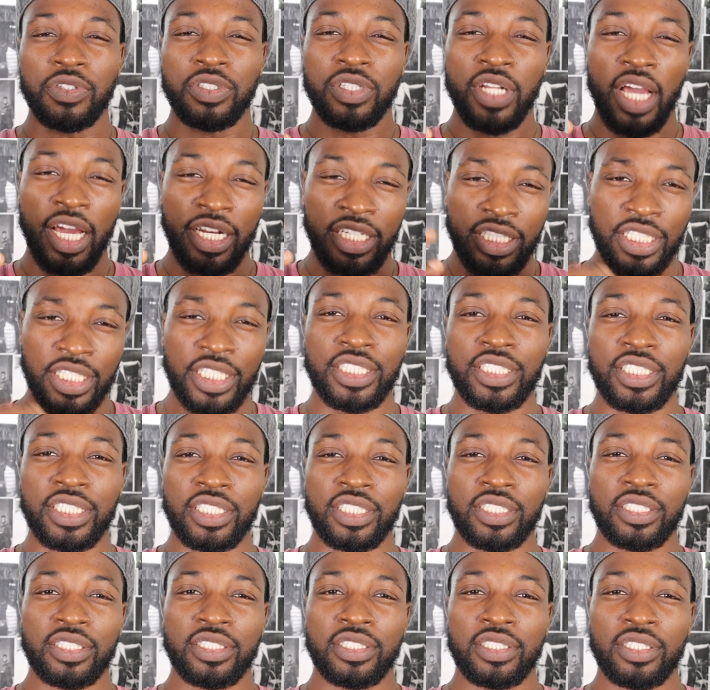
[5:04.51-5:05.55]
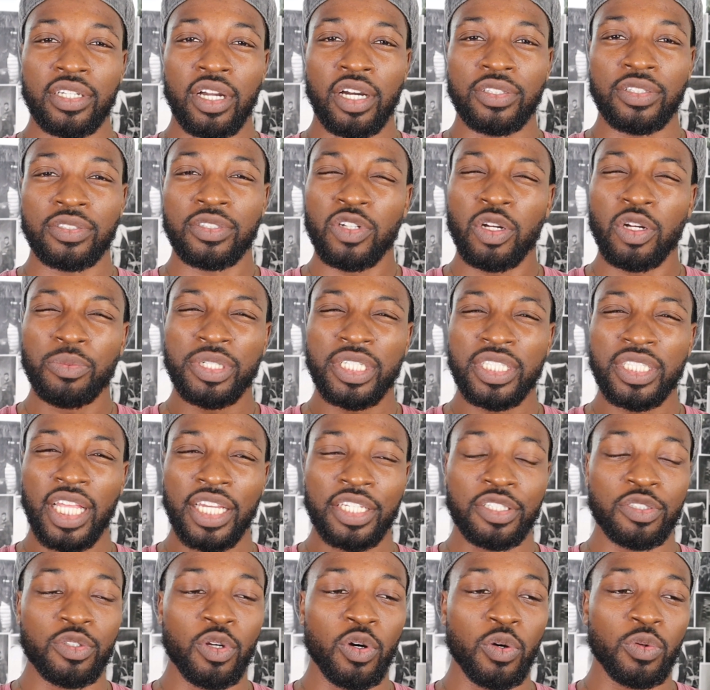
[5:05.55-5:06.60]
They're not easy. You know what I mean?
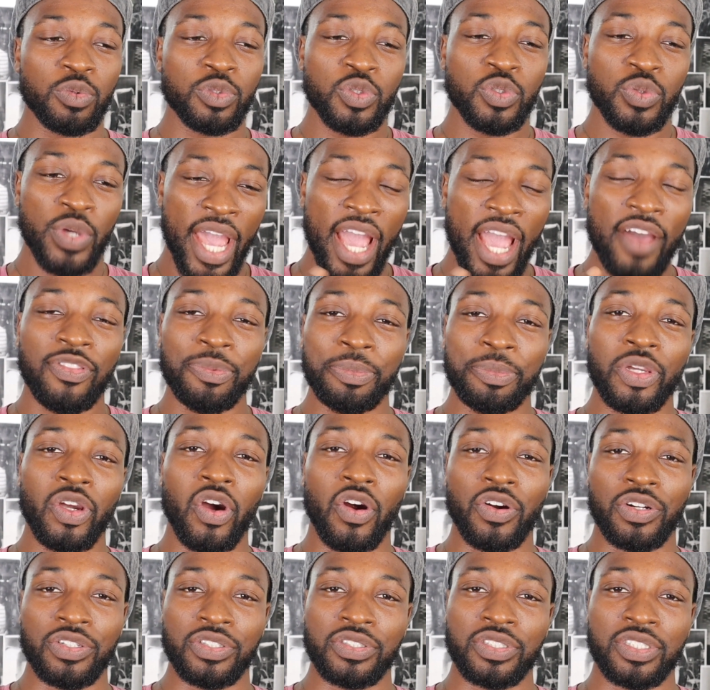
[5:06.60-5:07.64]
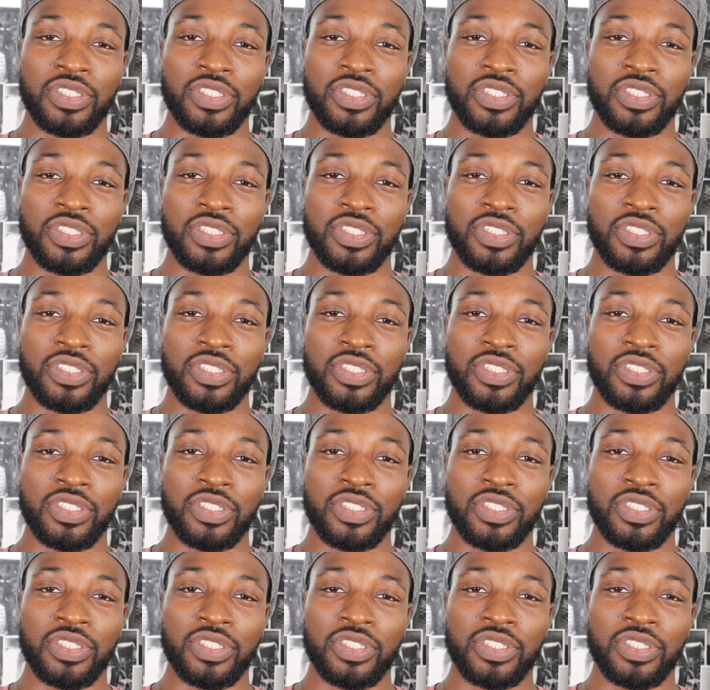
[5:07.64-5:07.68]
Like, you have to be hard on